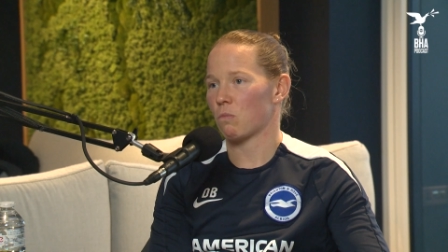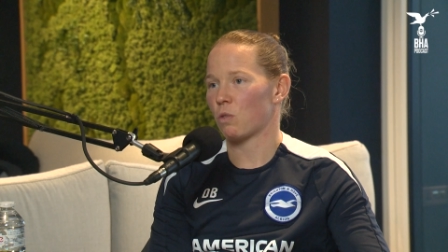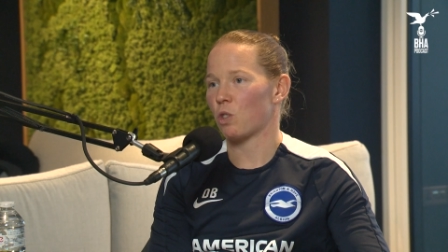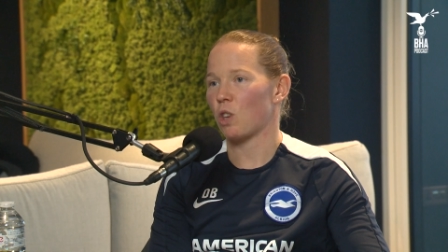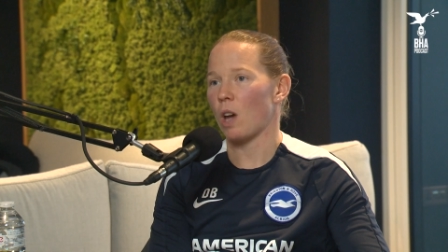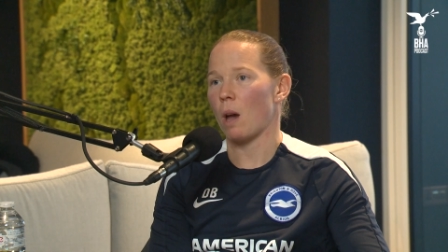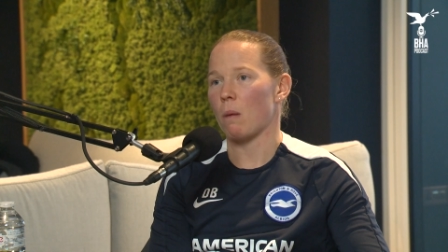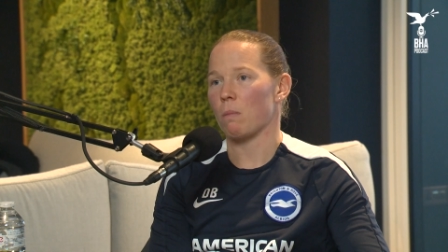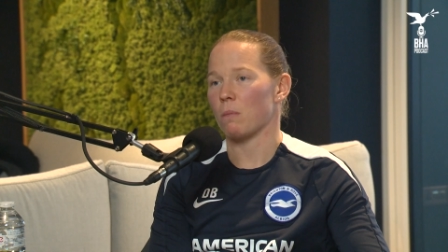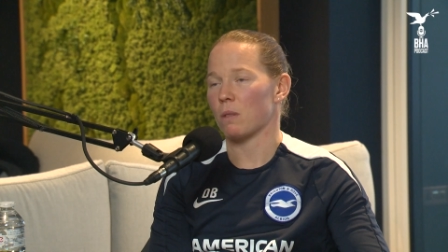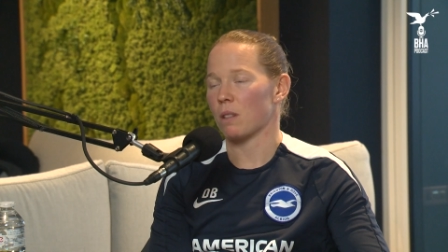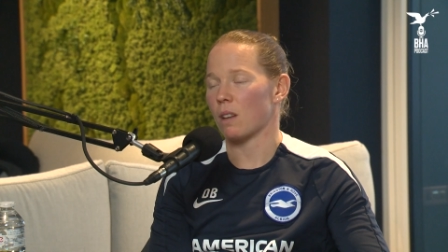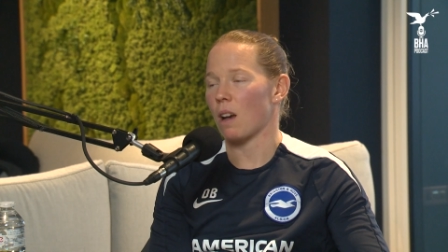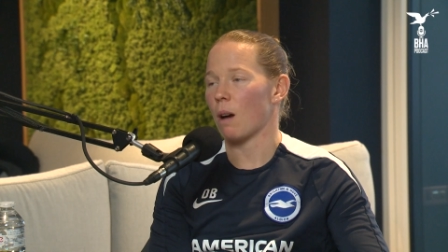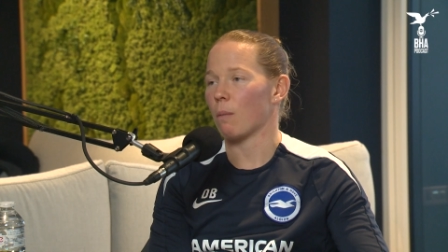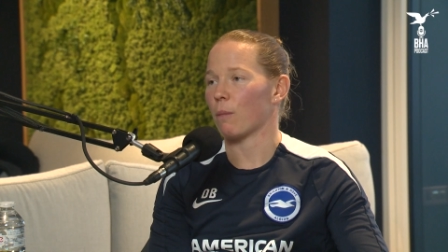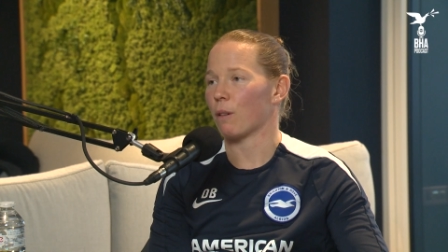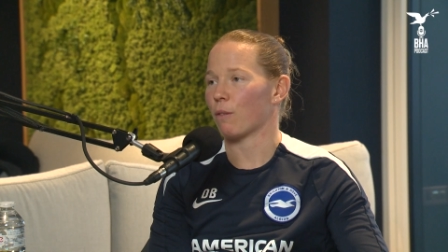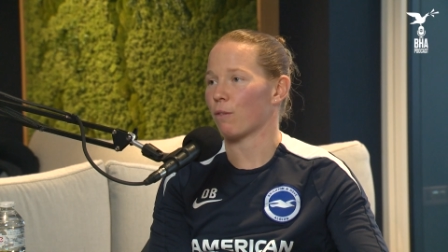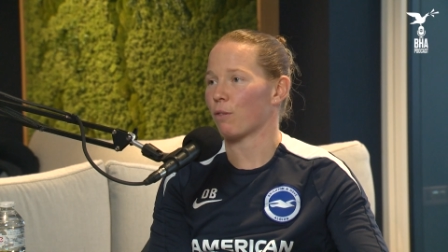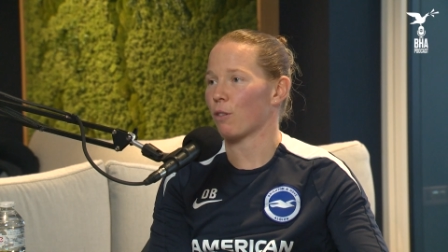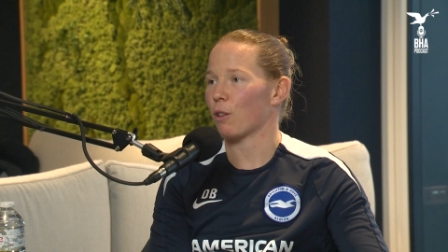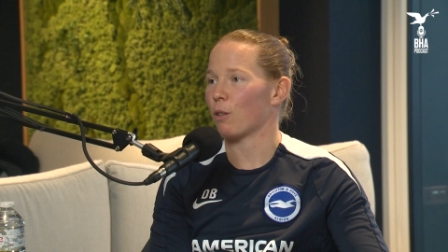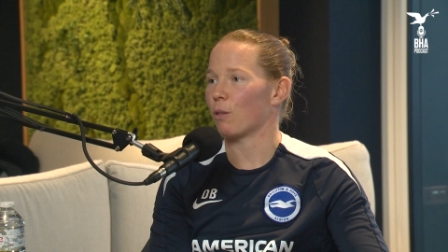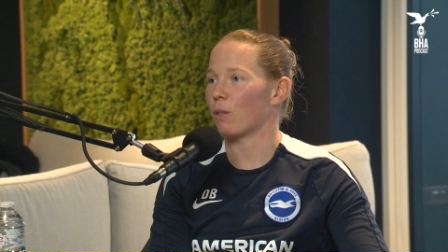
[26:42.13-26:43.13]
gems
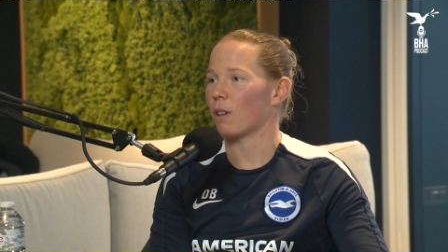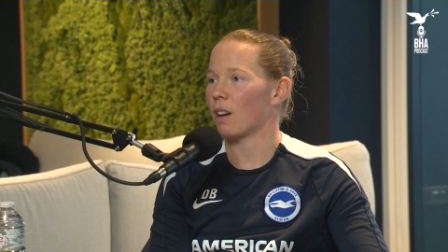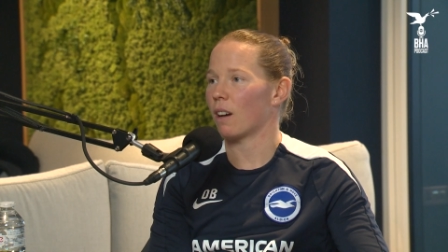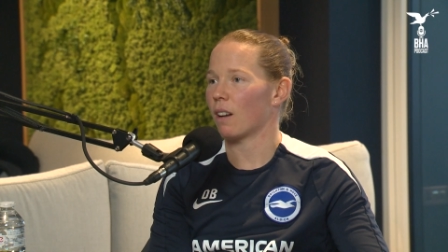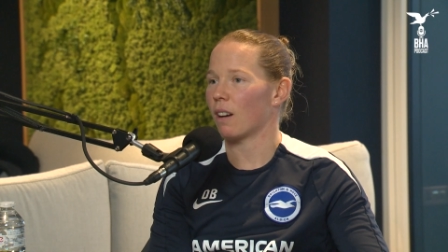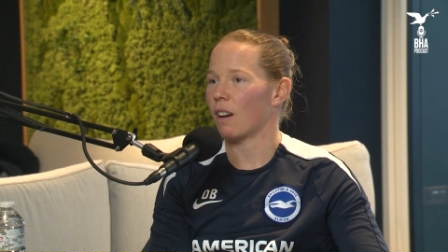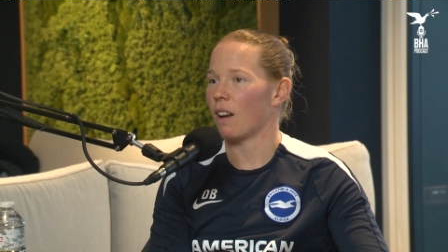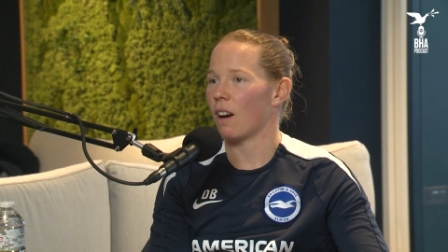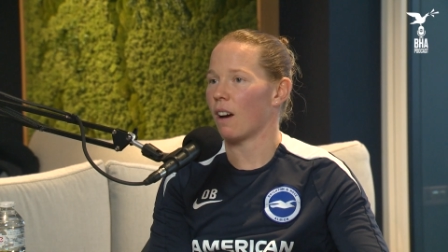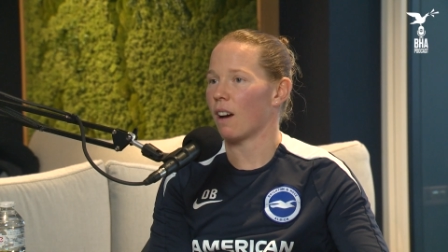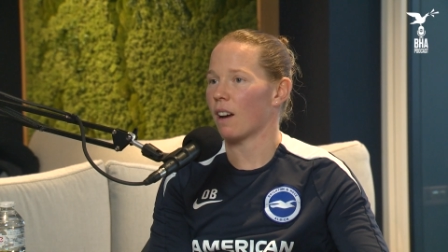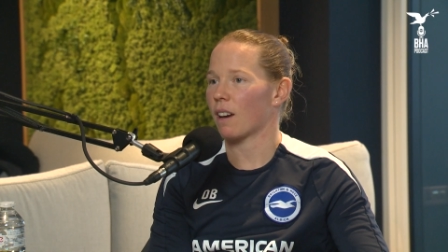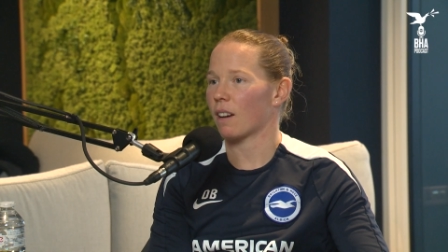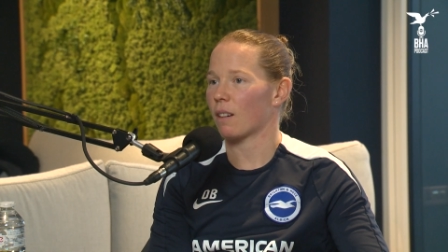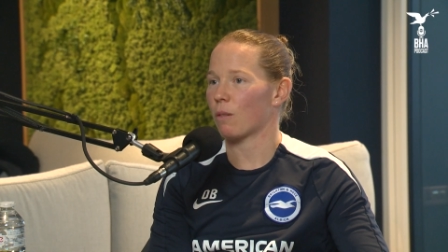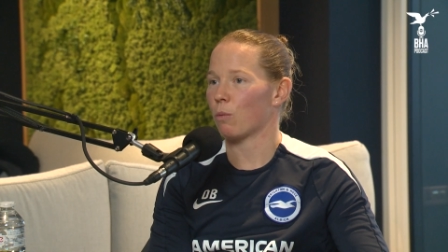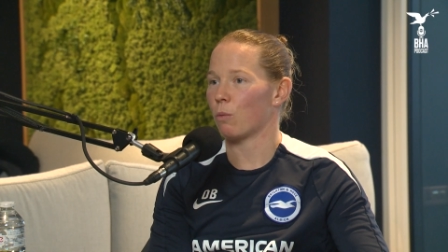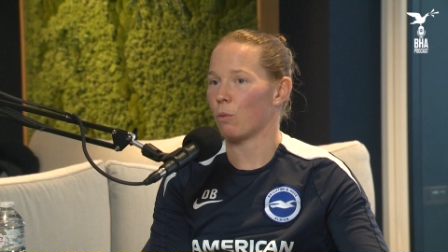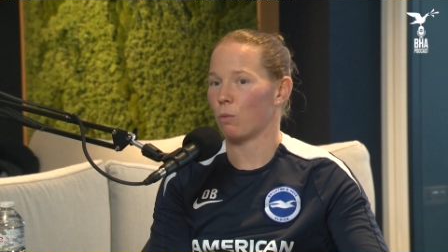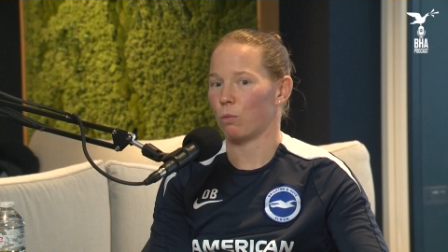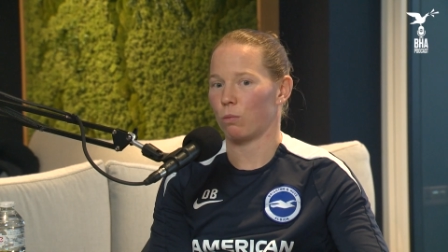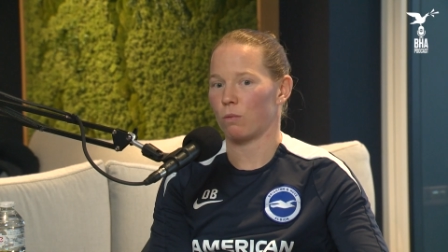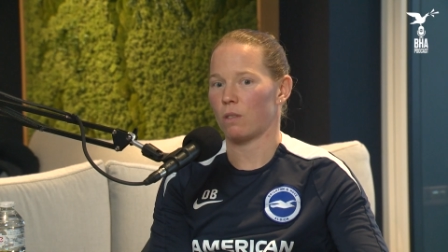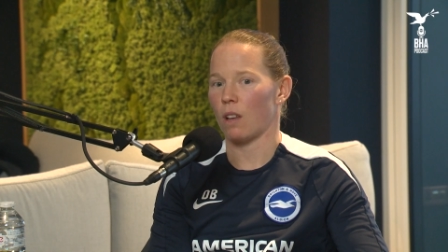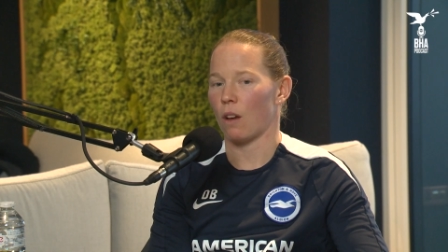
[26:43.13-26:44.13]
coming through that like
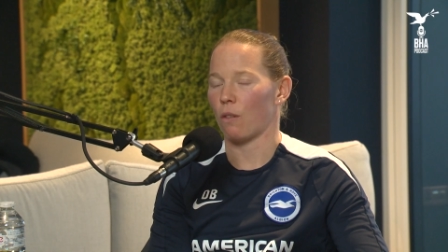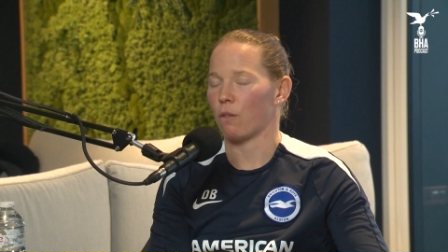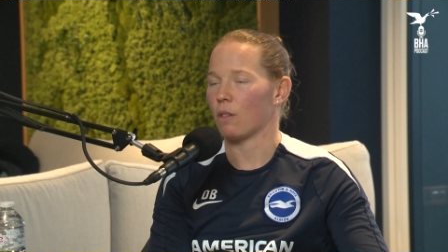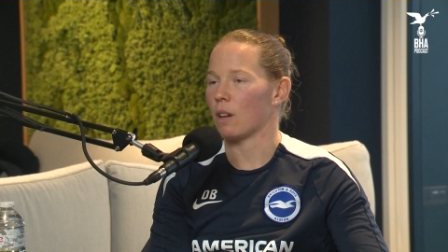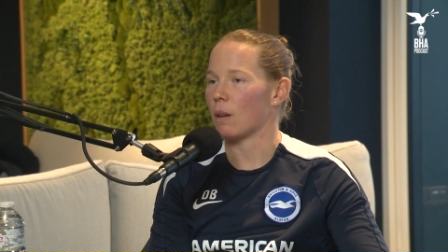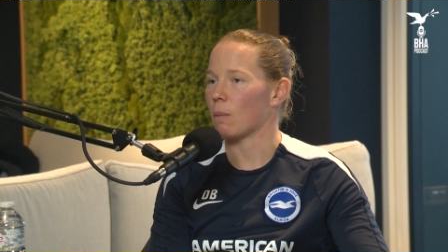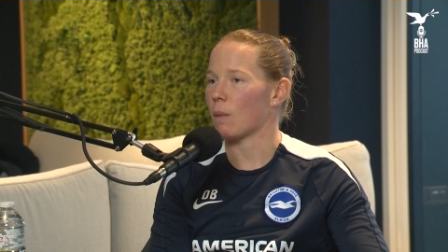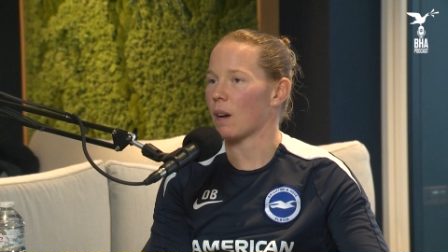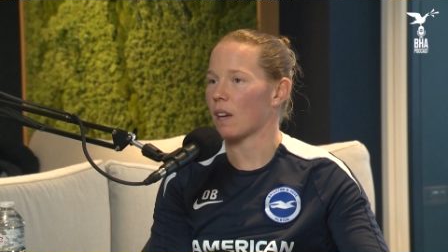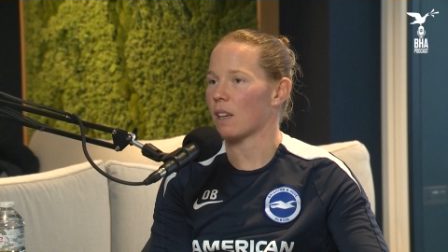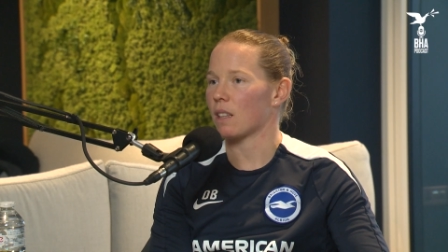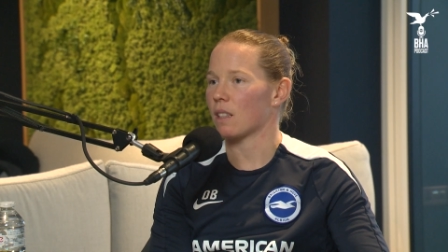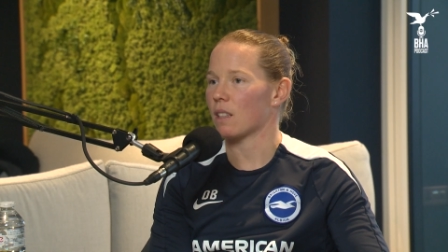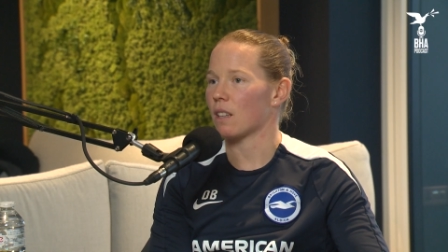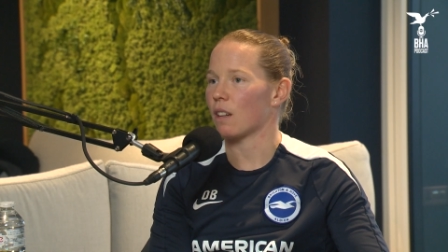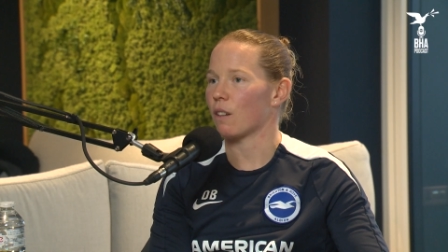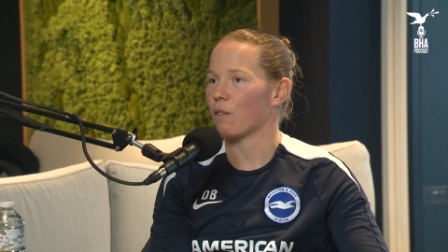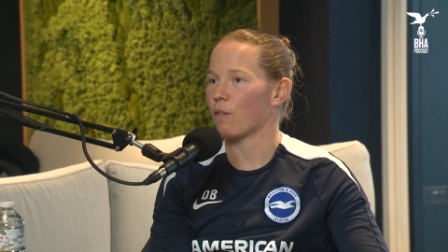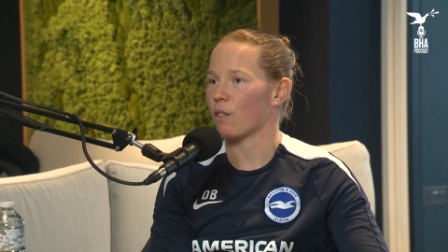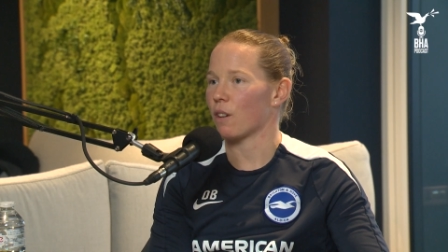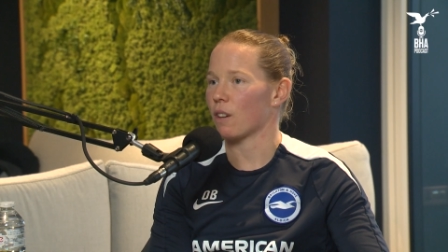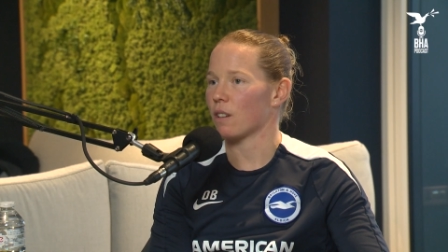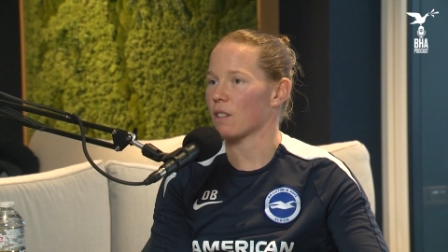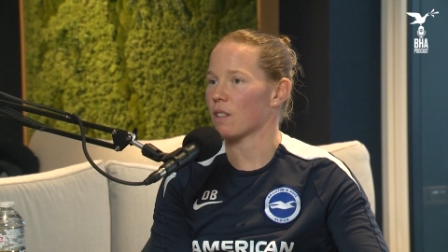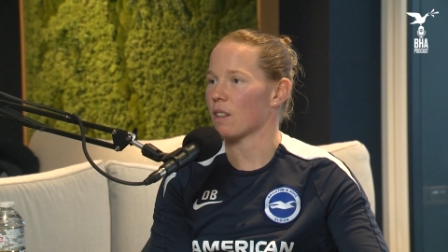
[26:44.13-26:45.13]
will definitely make it to
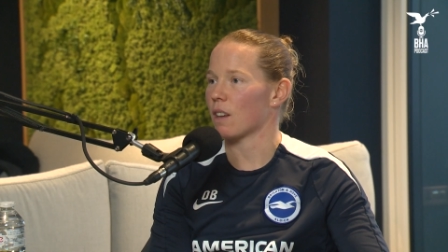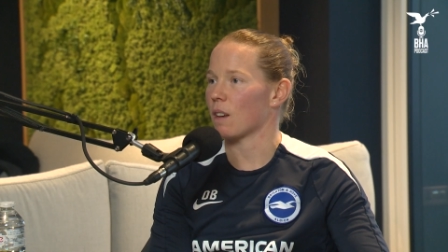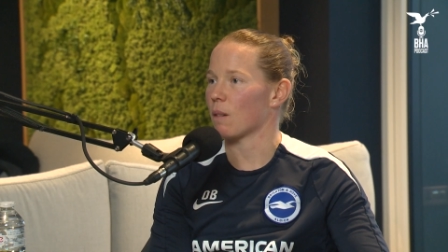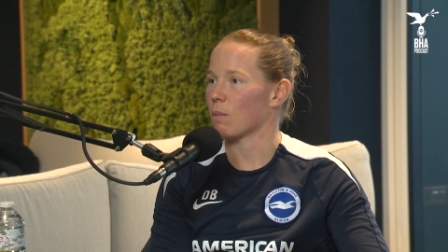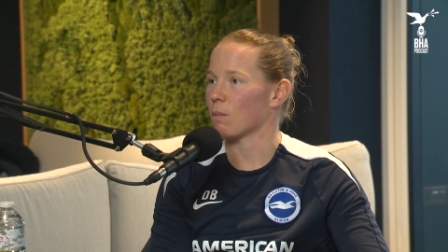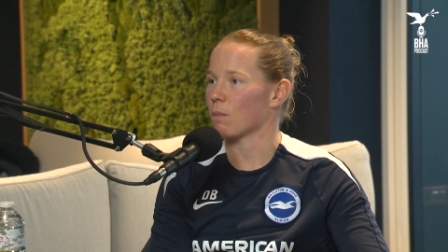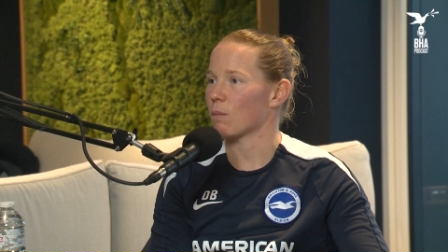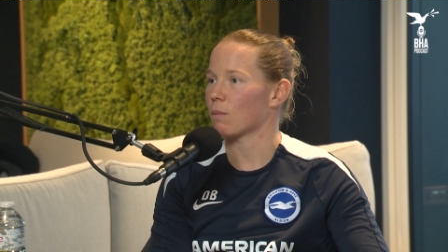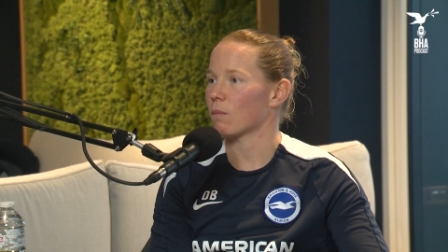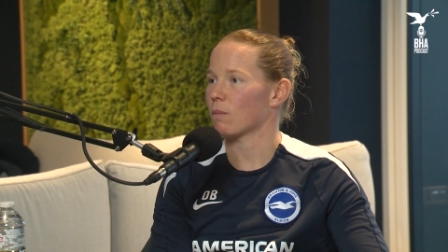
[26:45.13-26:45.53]
the first team.